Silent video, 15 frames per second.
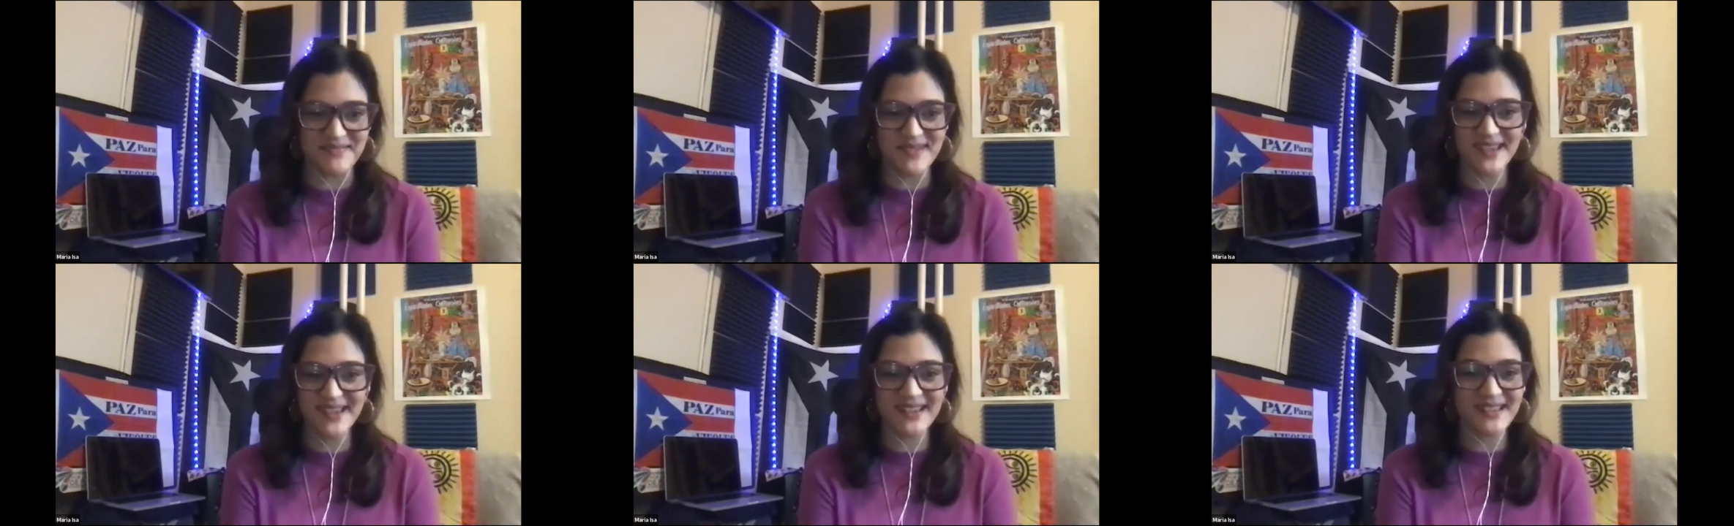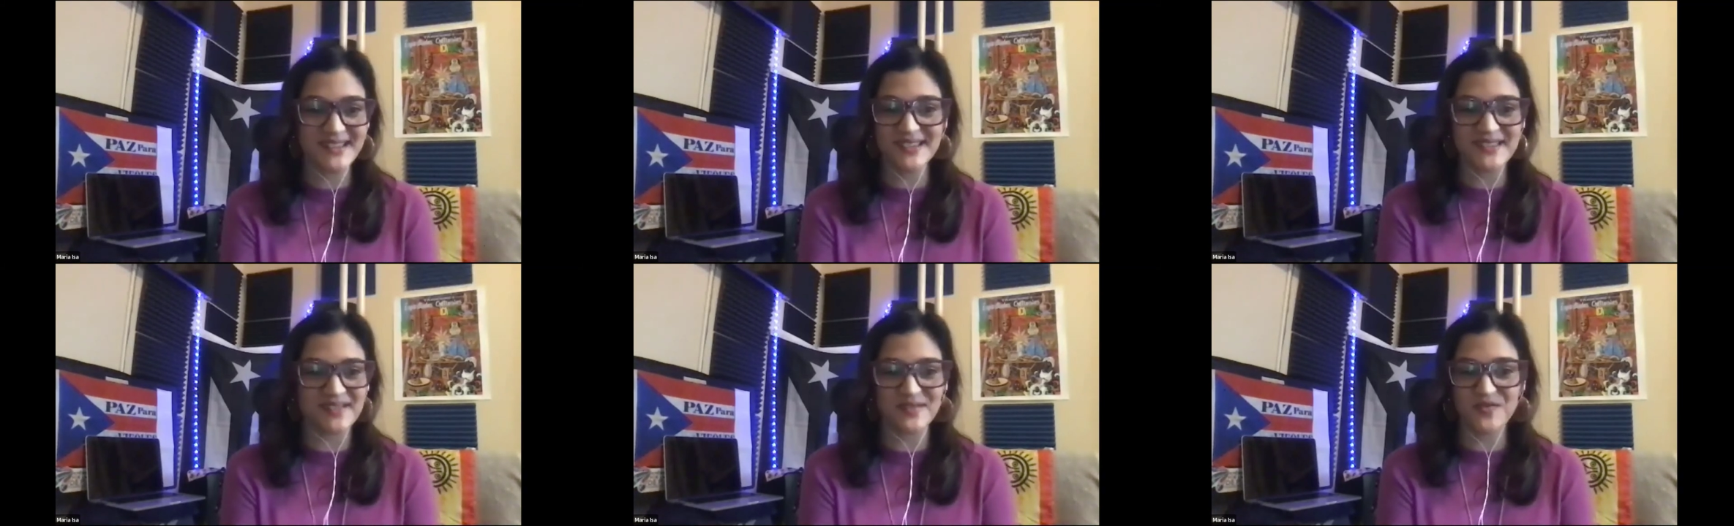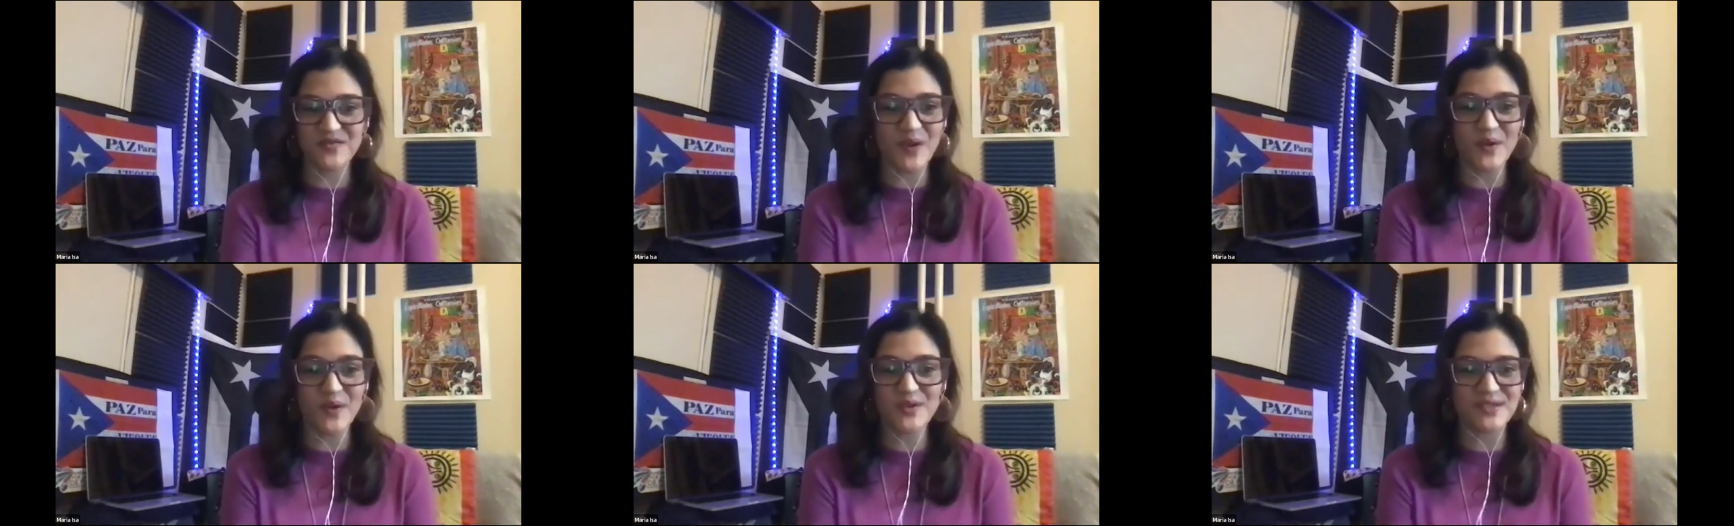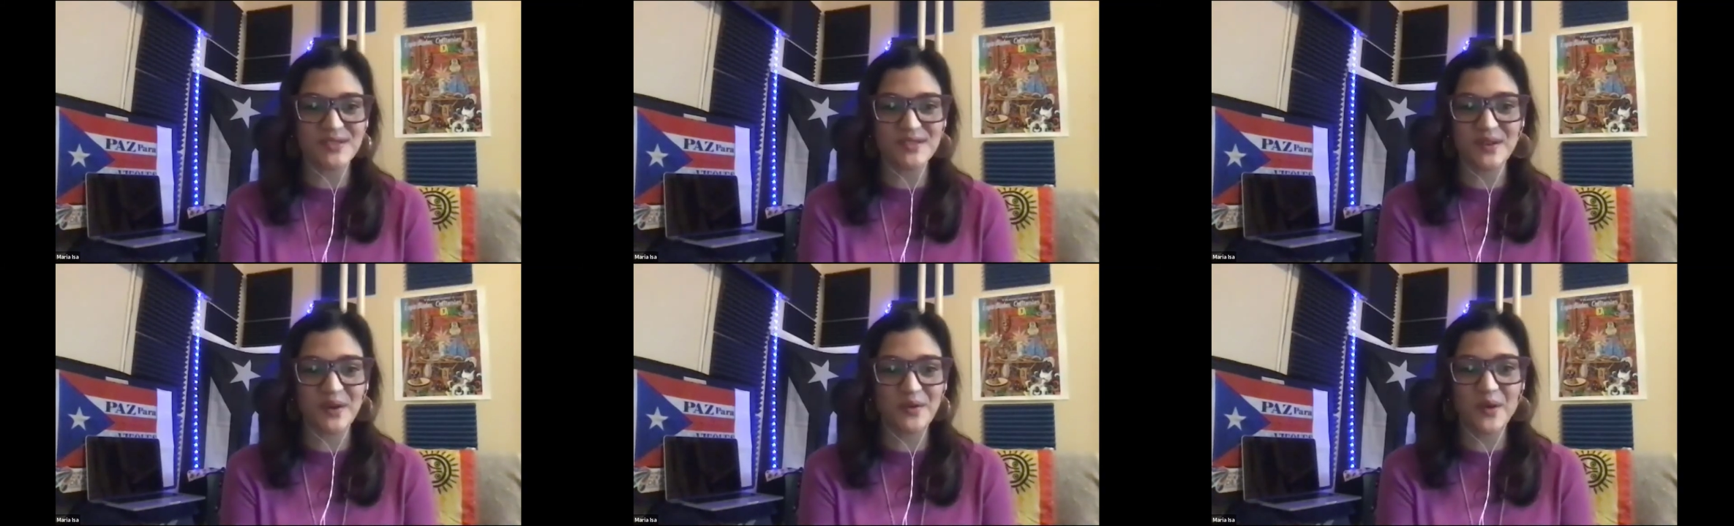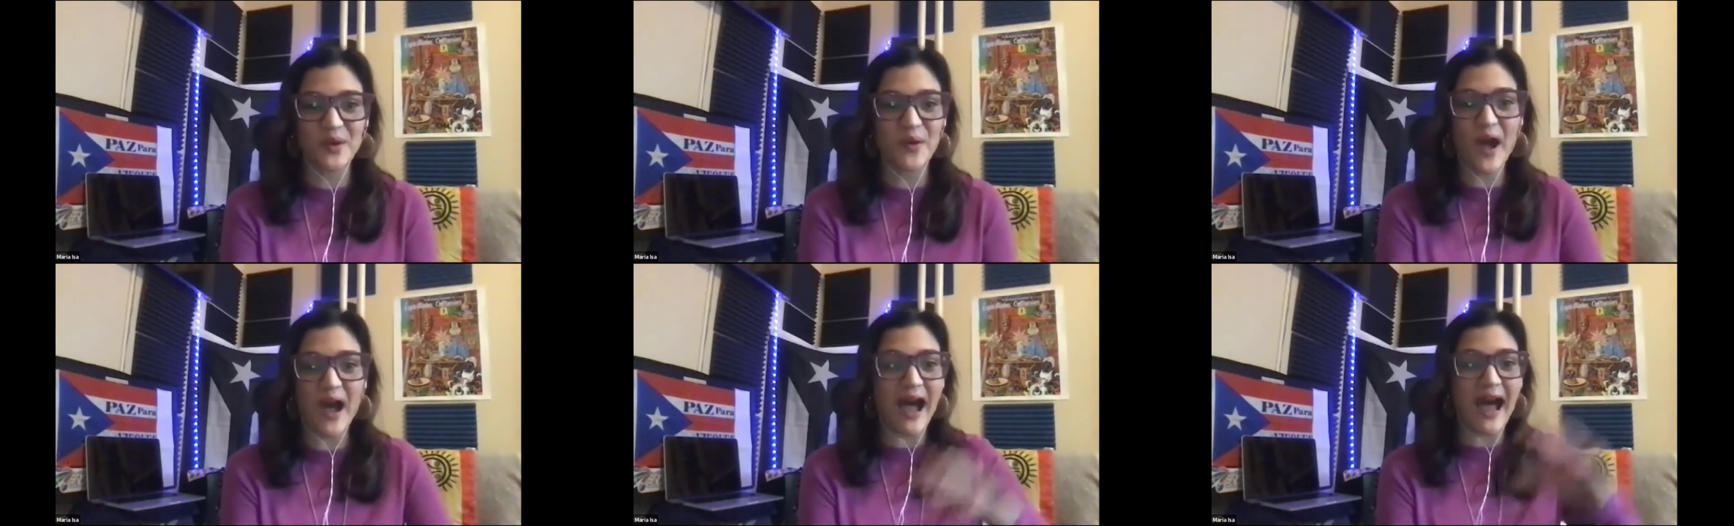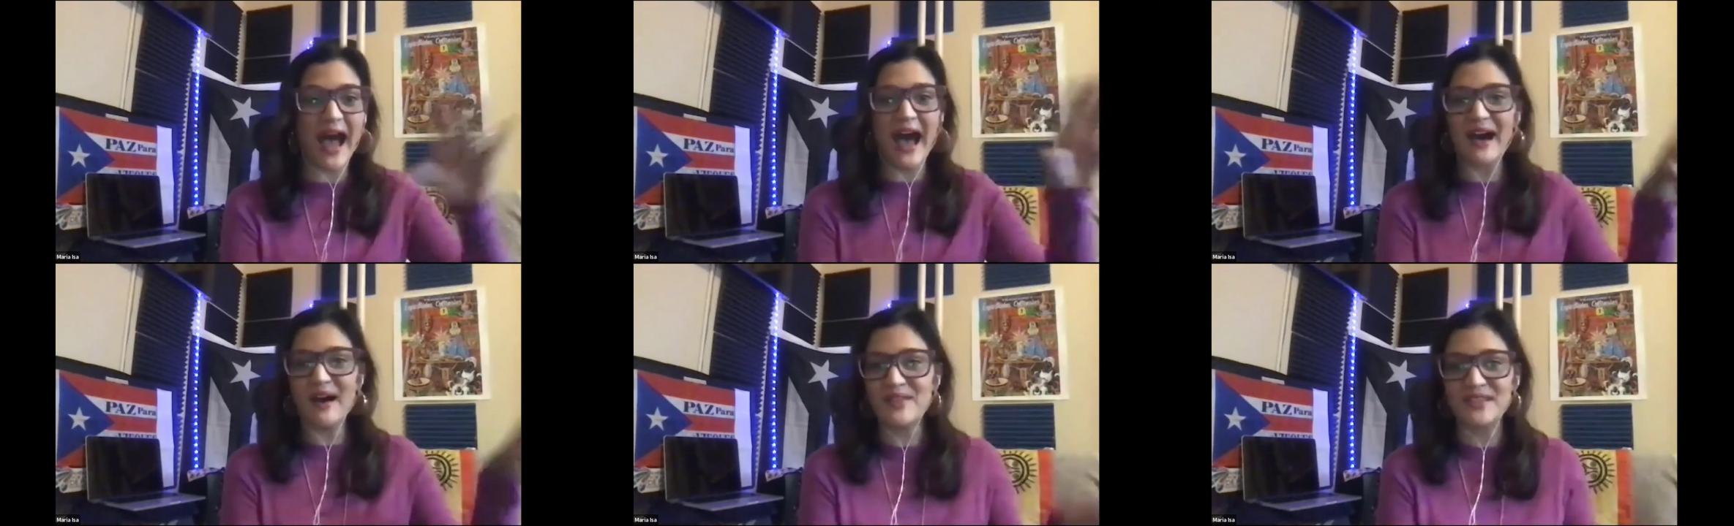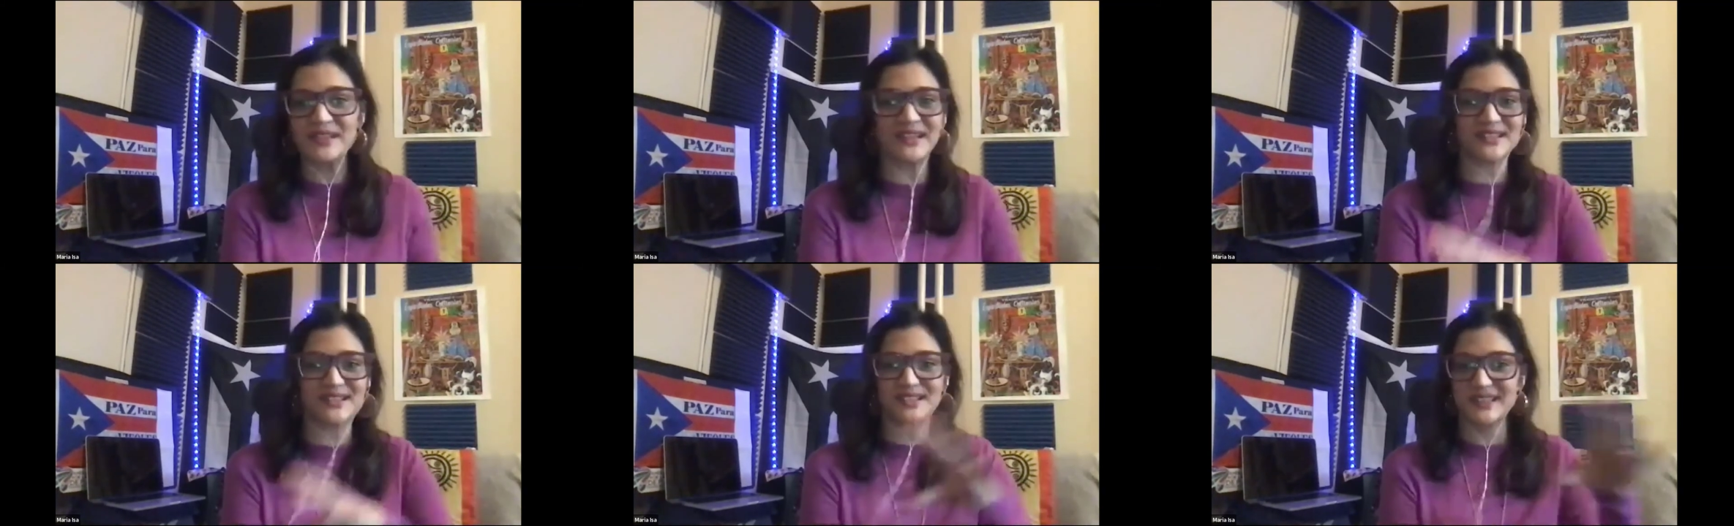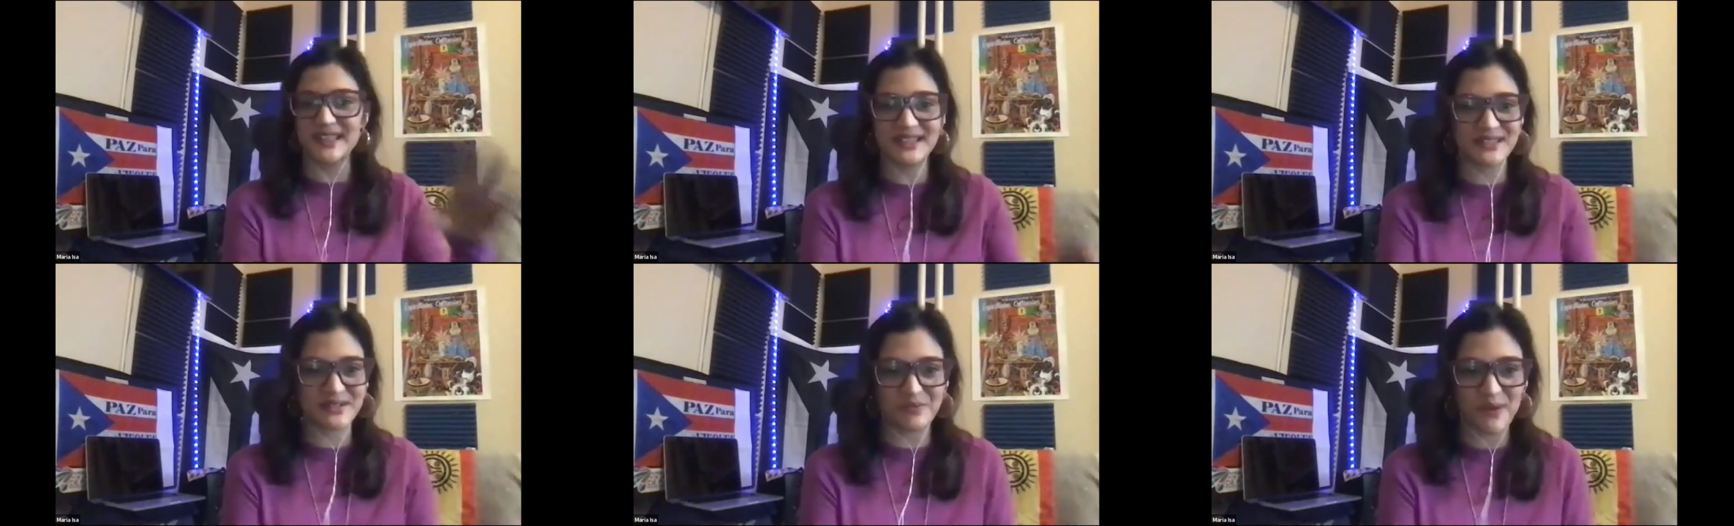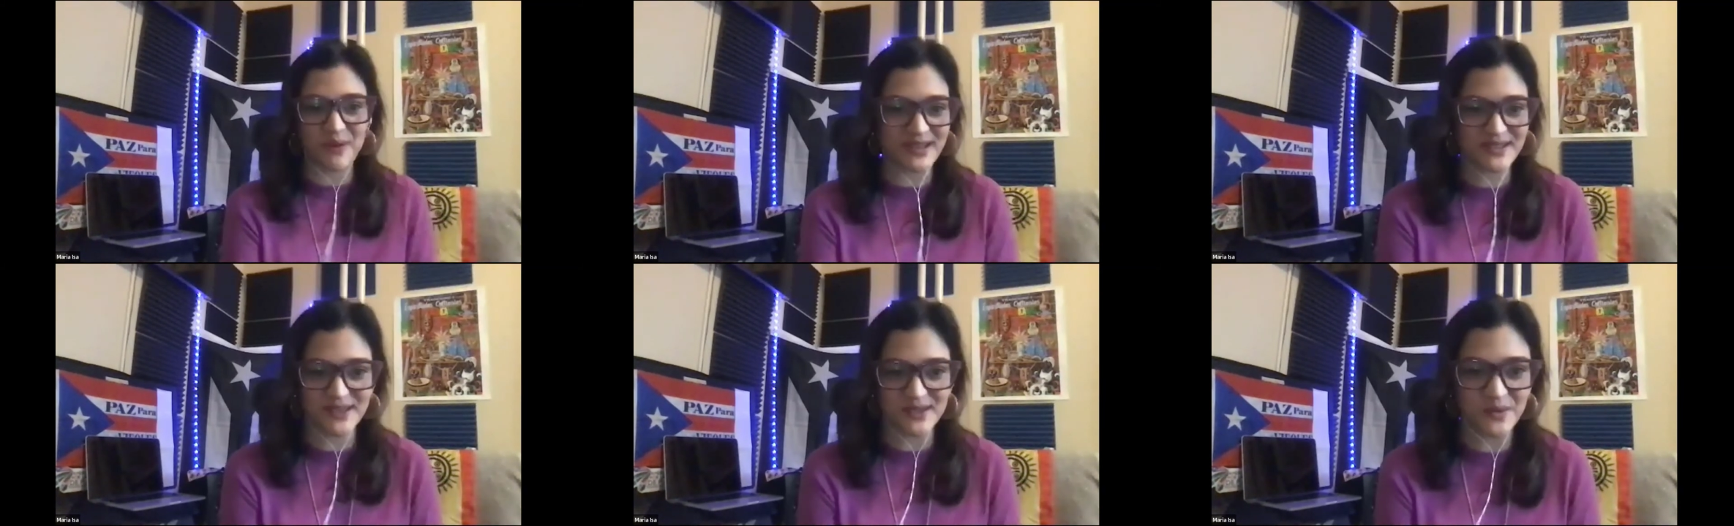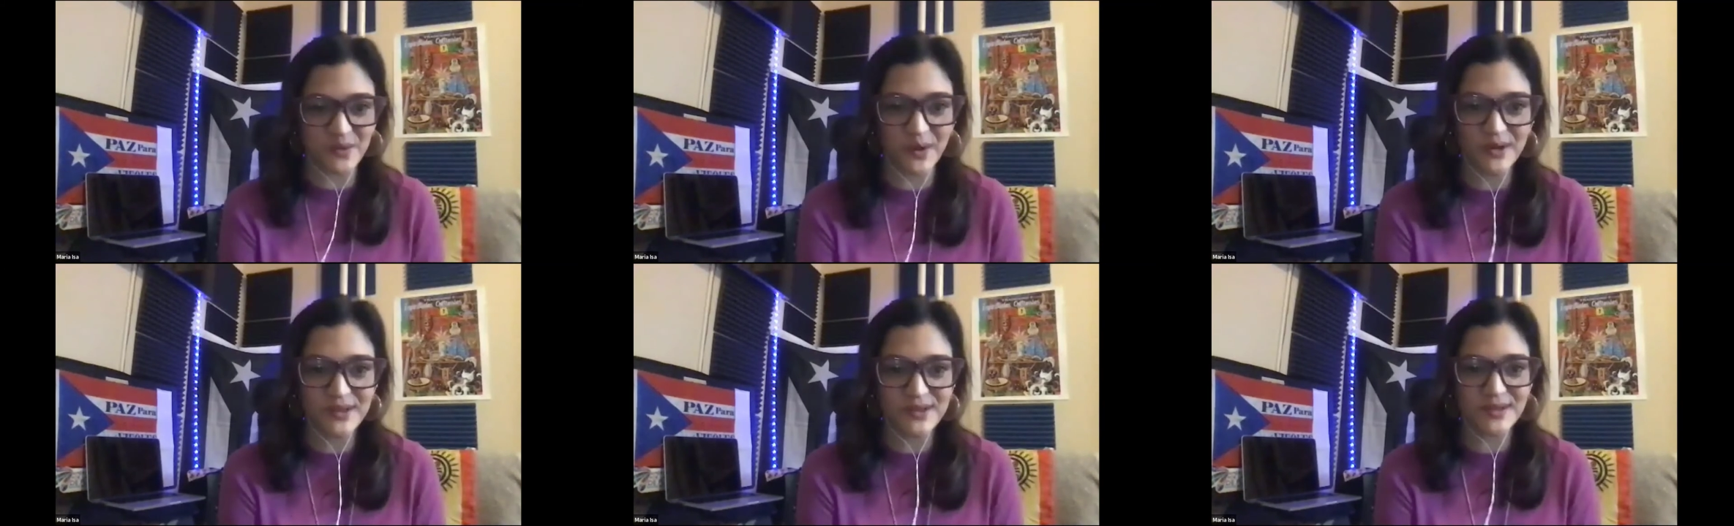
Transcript: because folks don't know how the legislation process works.